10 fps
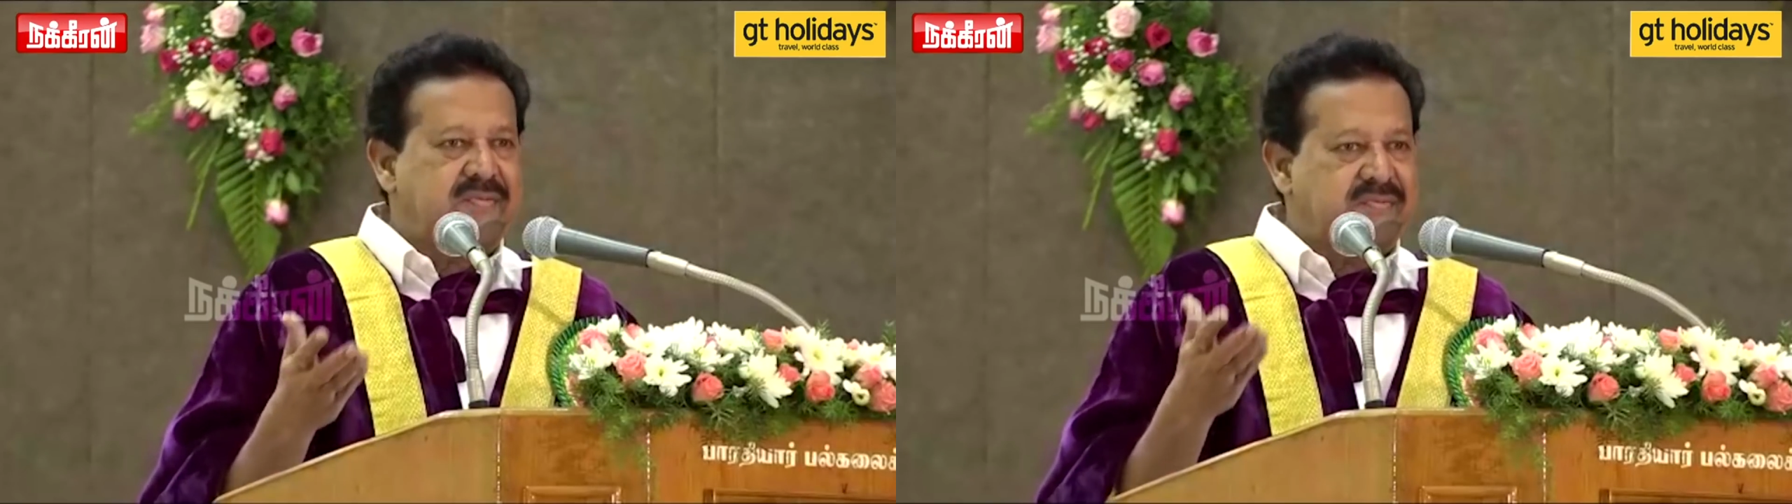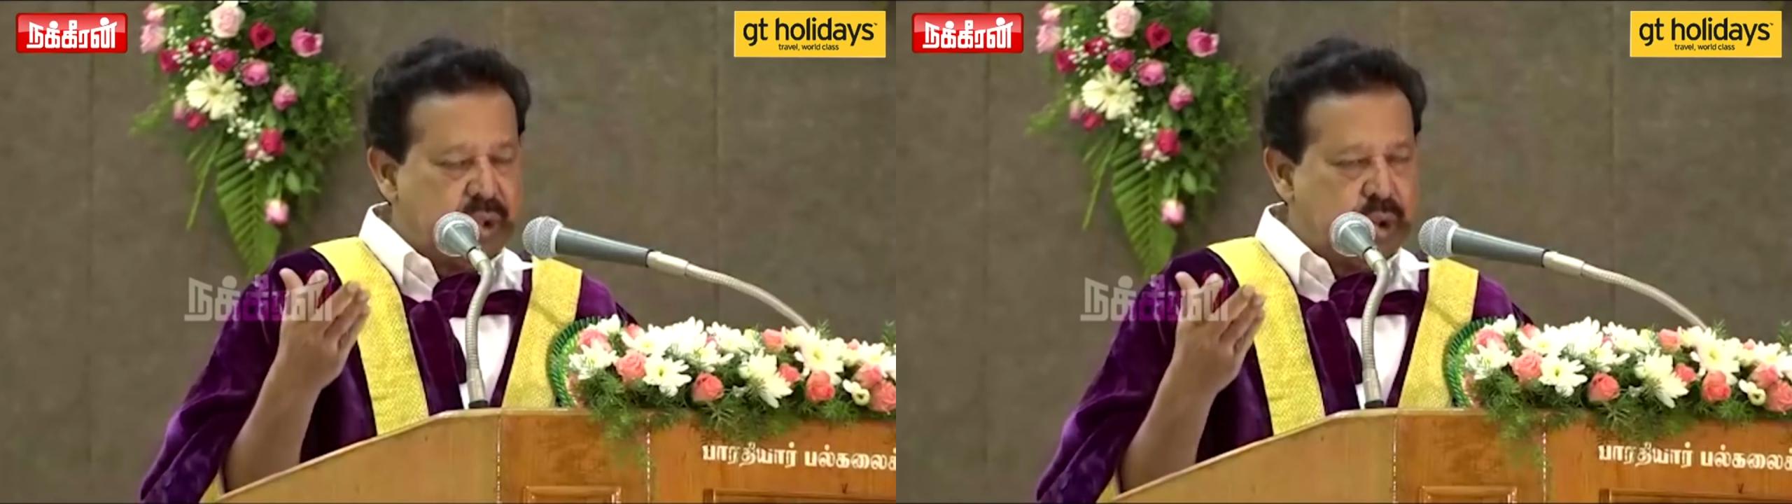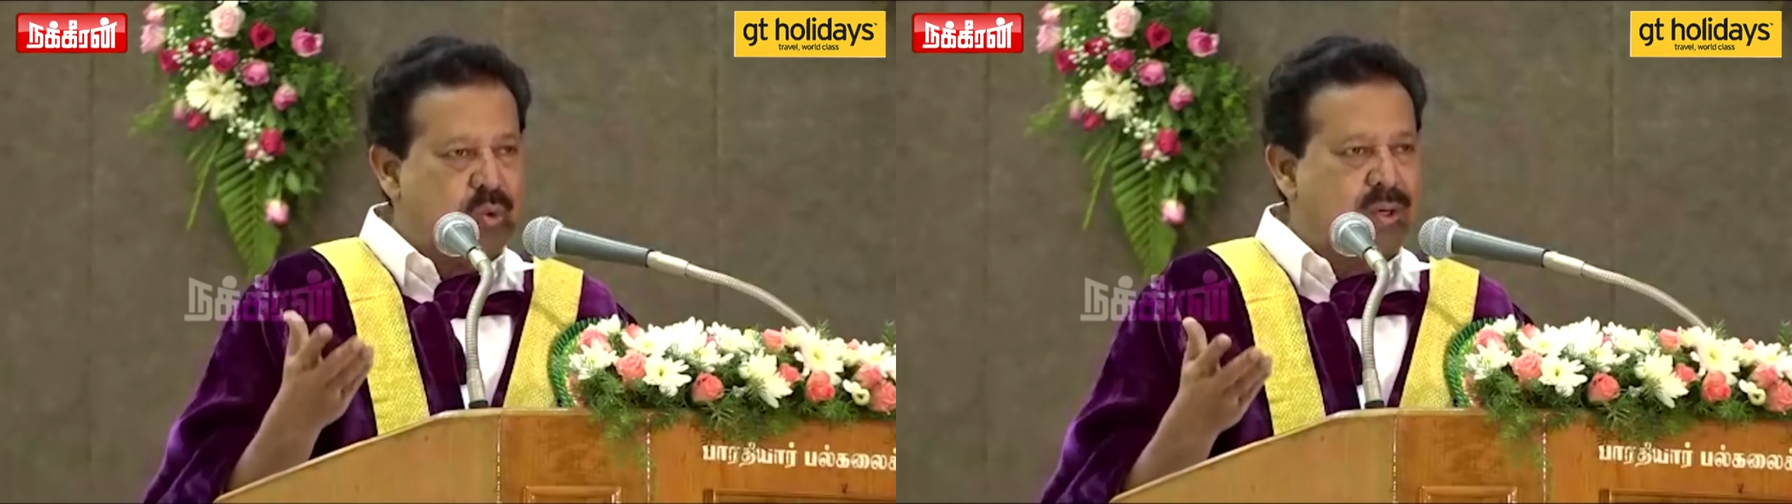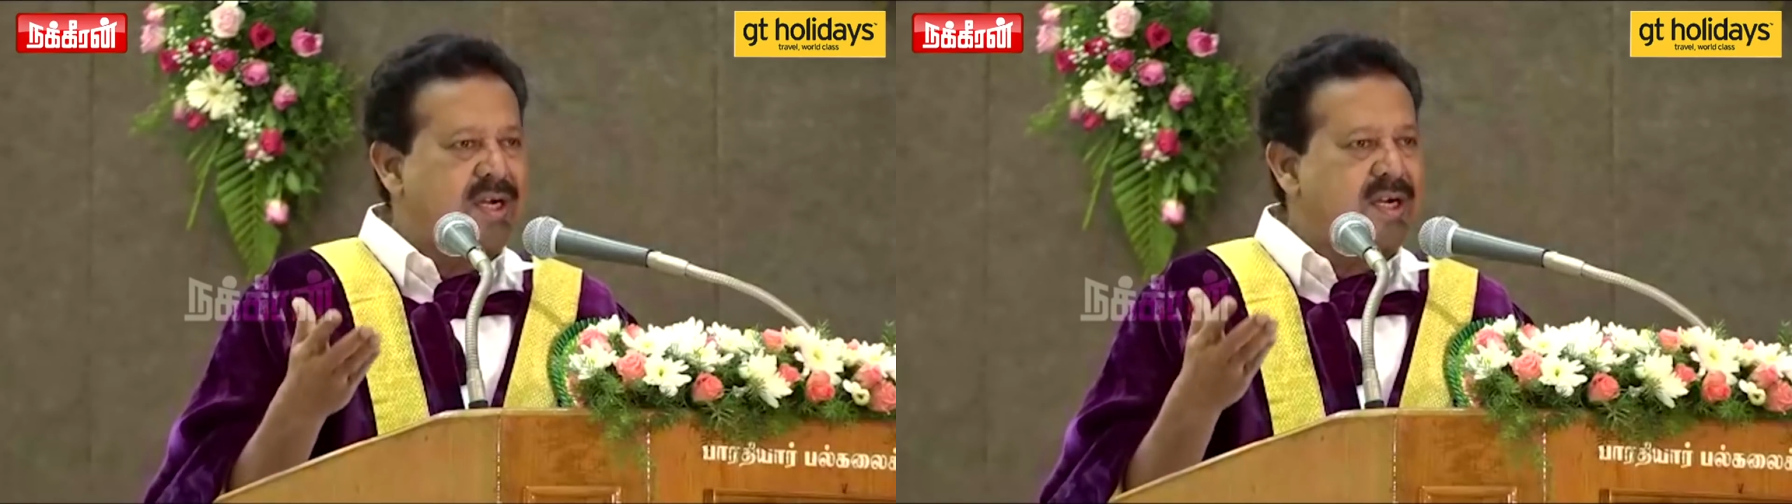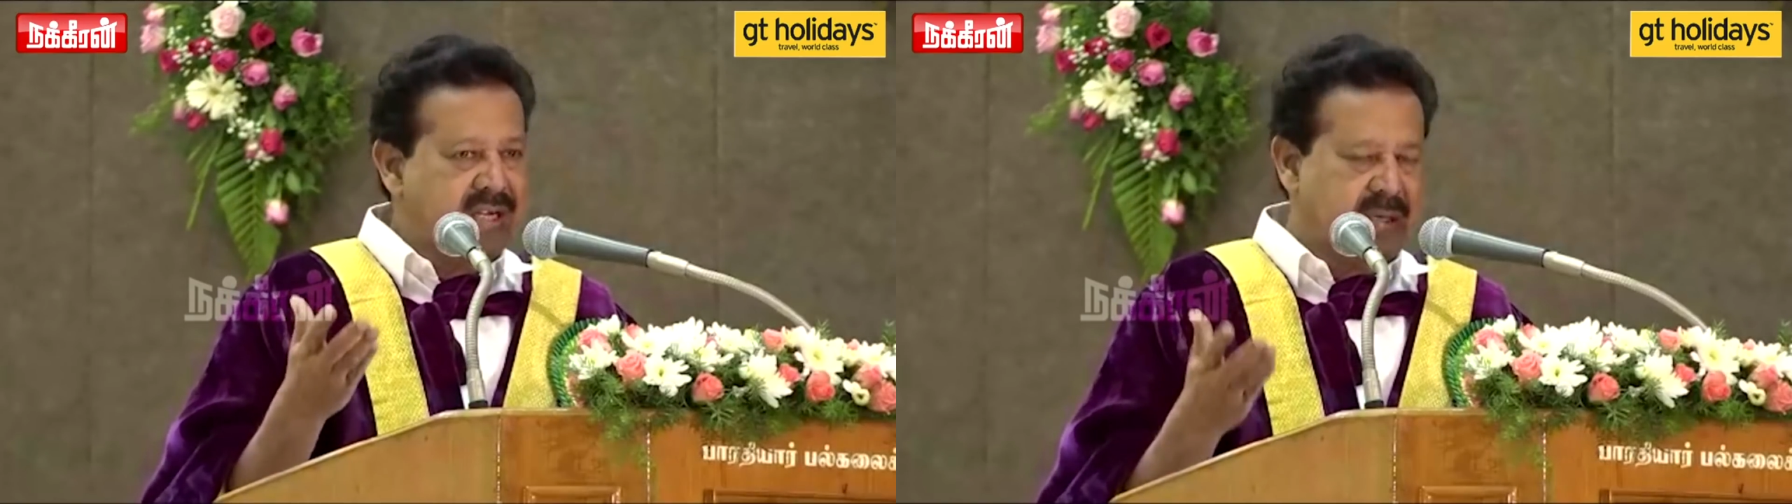we should
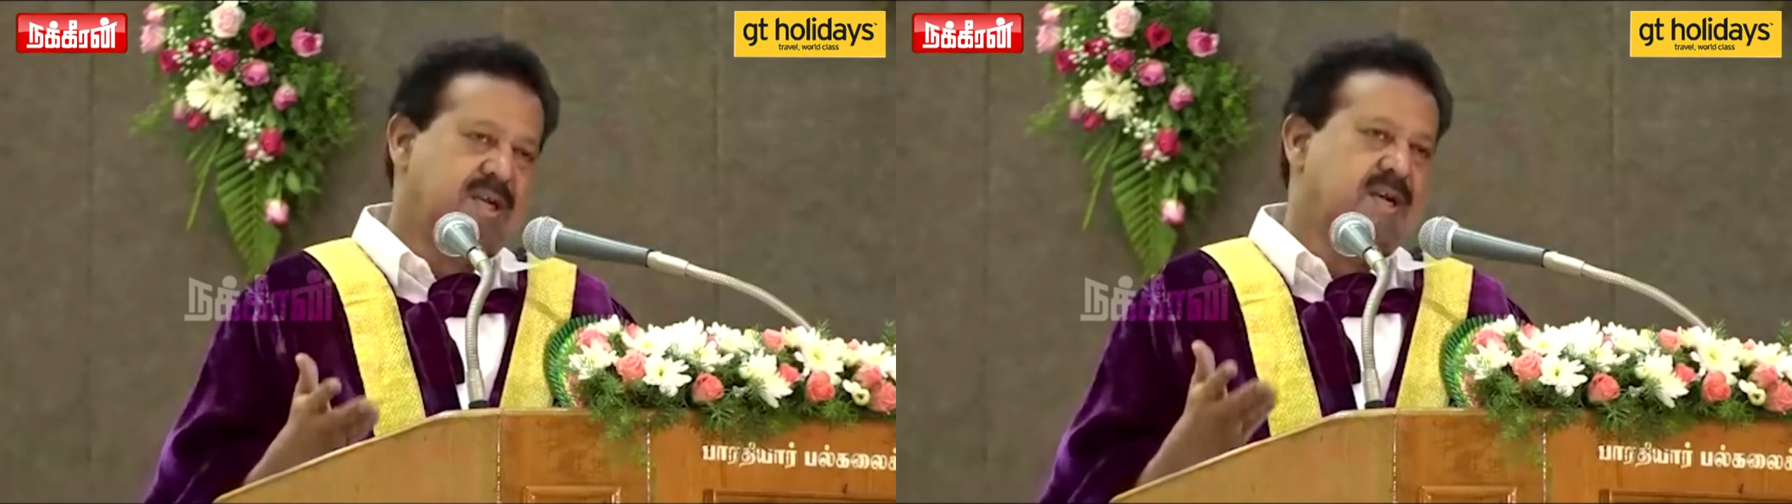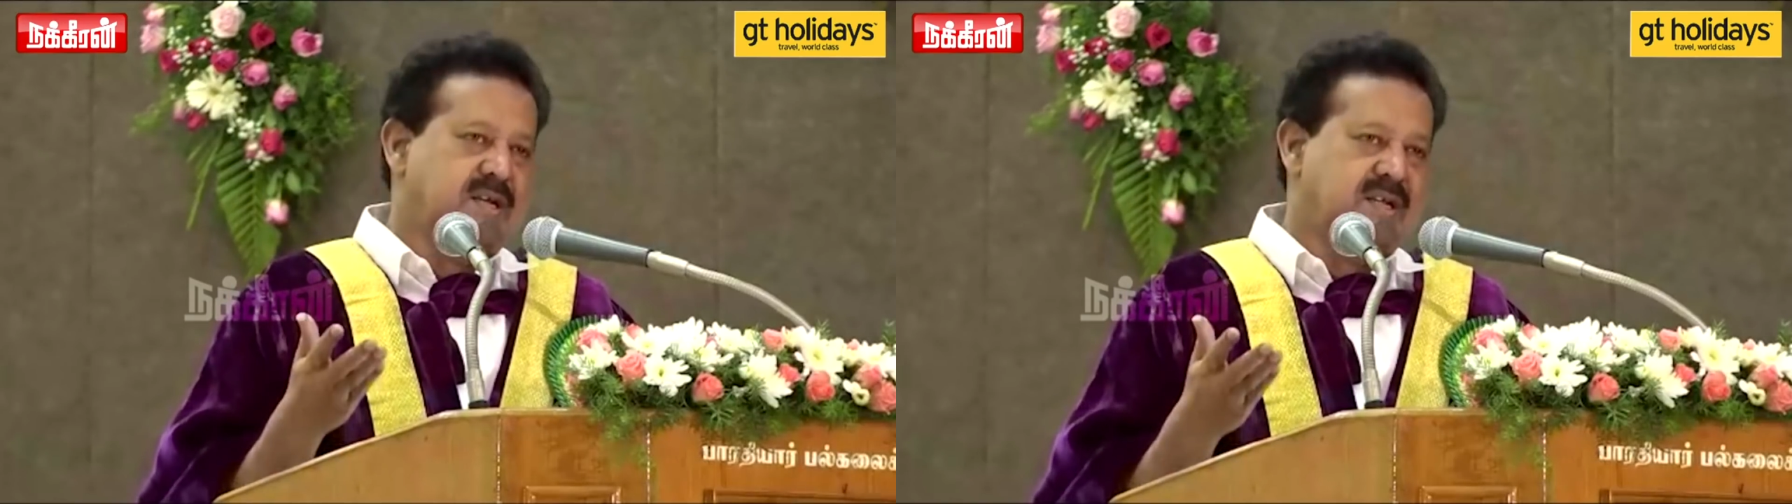learn Tamil.